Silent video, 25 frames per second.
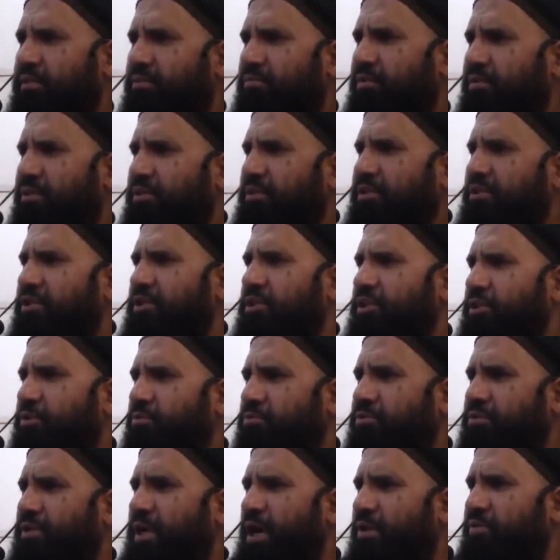What are the
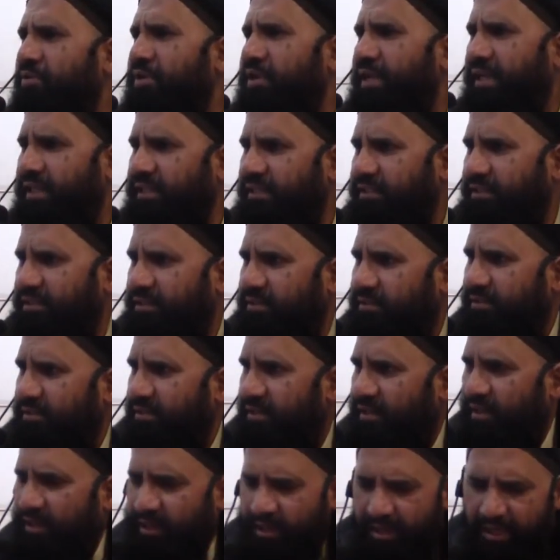news nowadays?
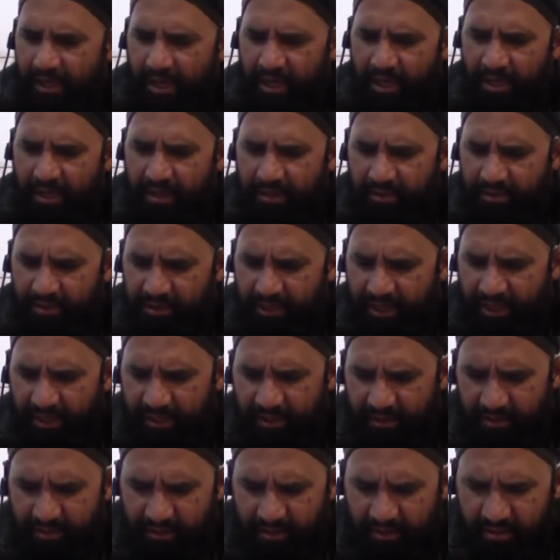And
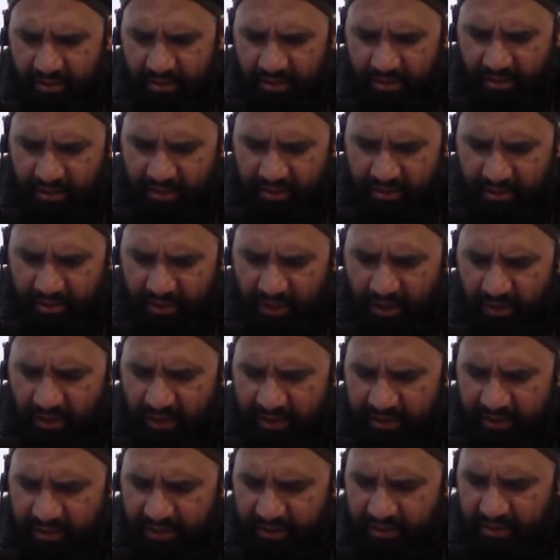Shaykh
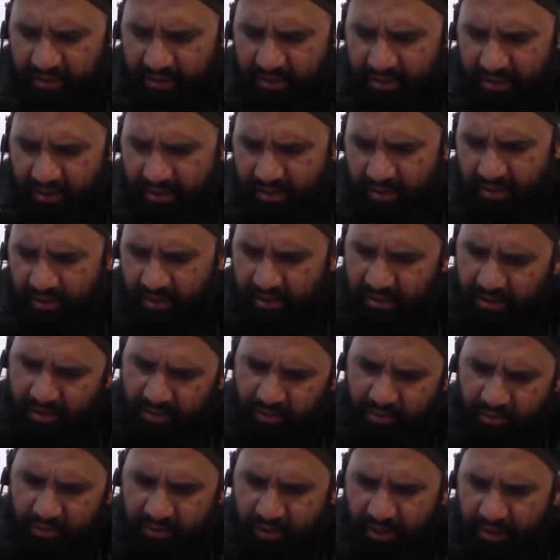Sanaullah says,
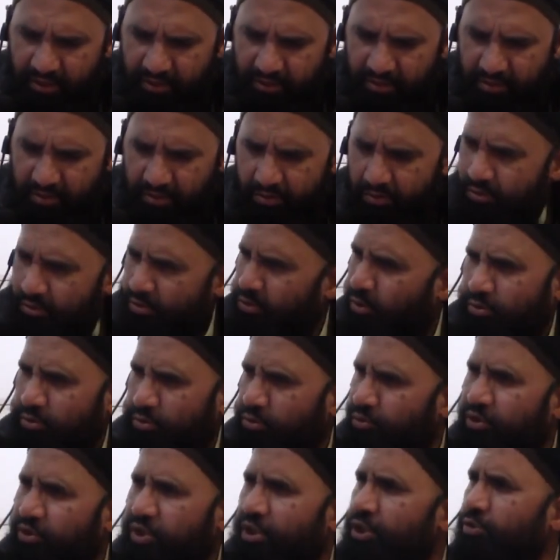Ustaz,
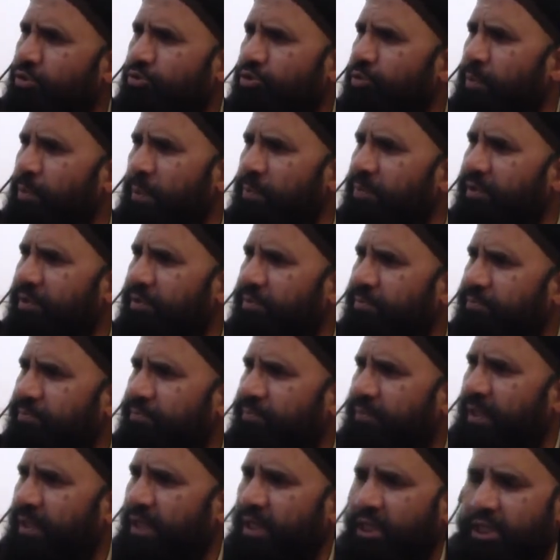don't you read newspaper?
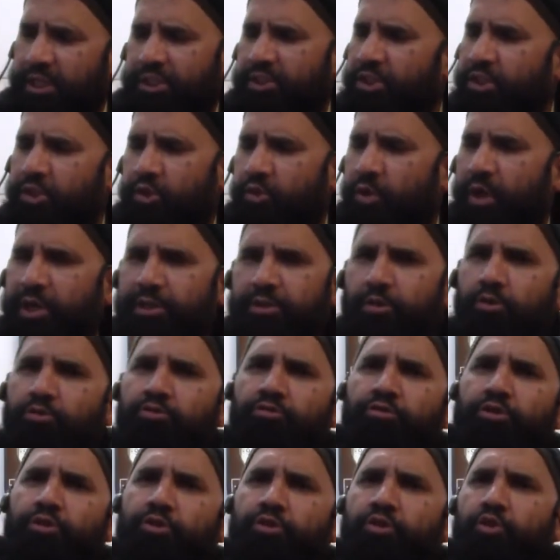He said, no, I
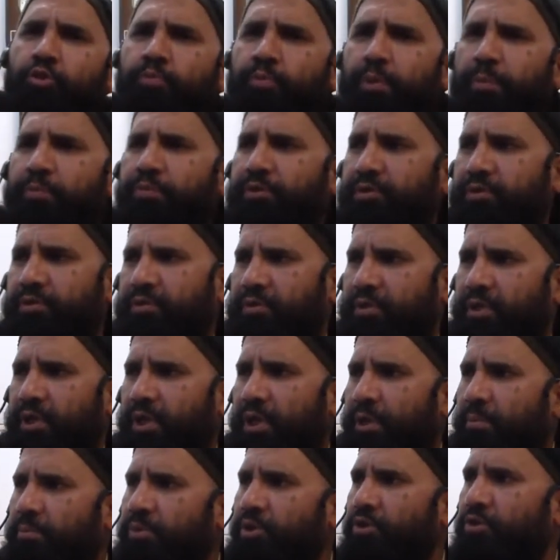don't read newspaper.
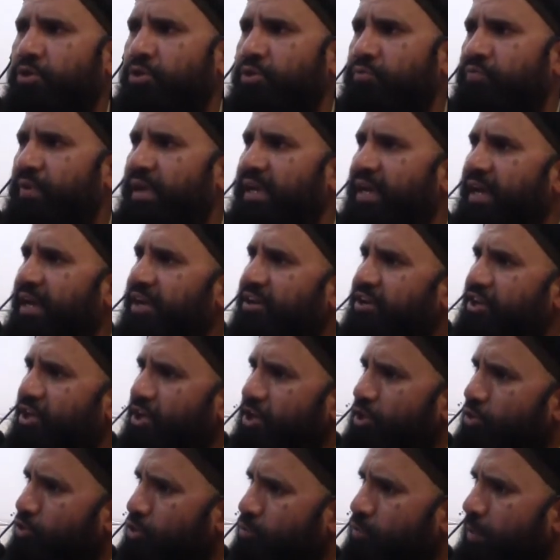Because when I
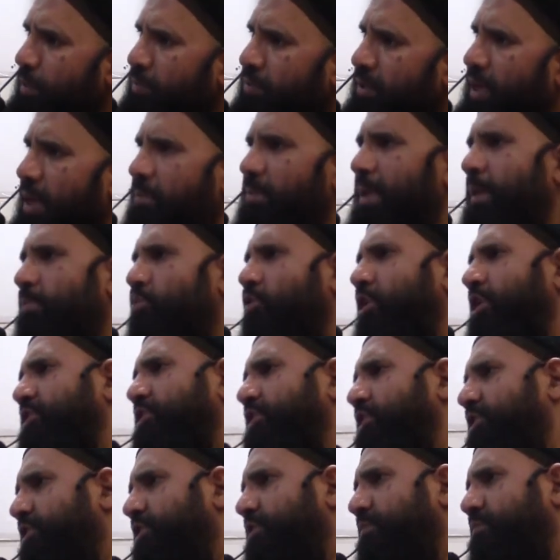read newspaper, I
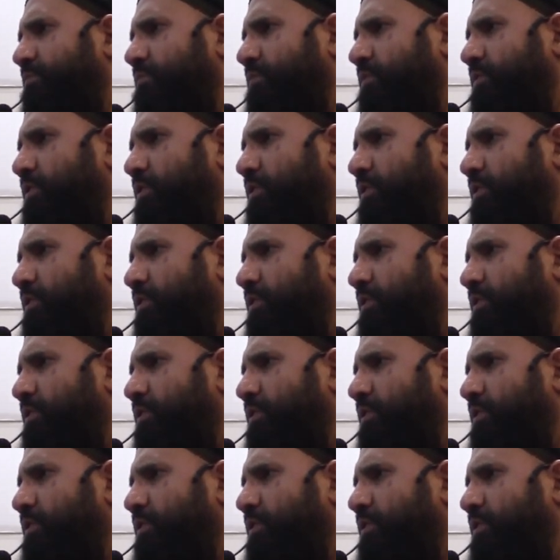memorize it.